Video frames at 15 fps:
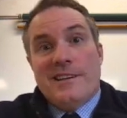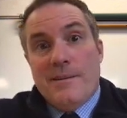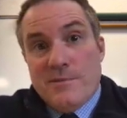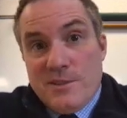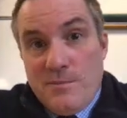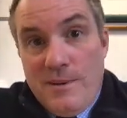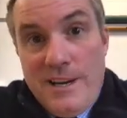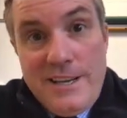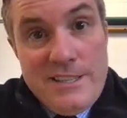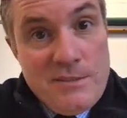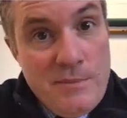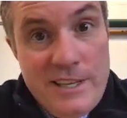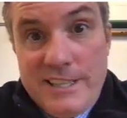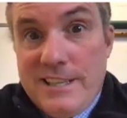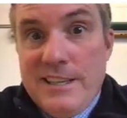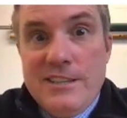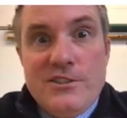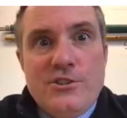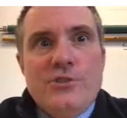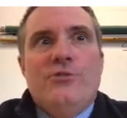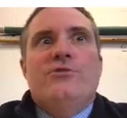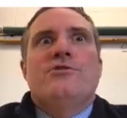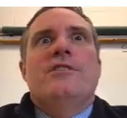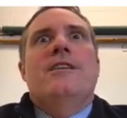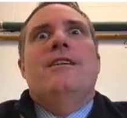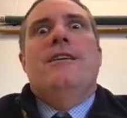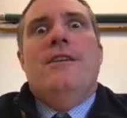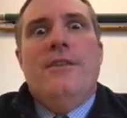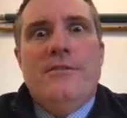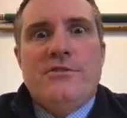comes to mind is my children
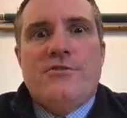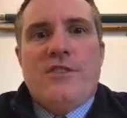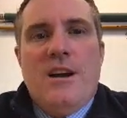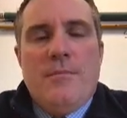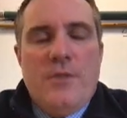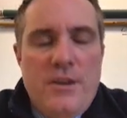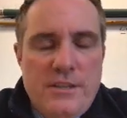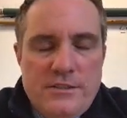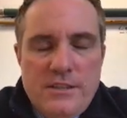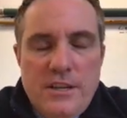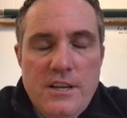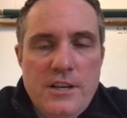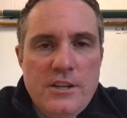love strawberries.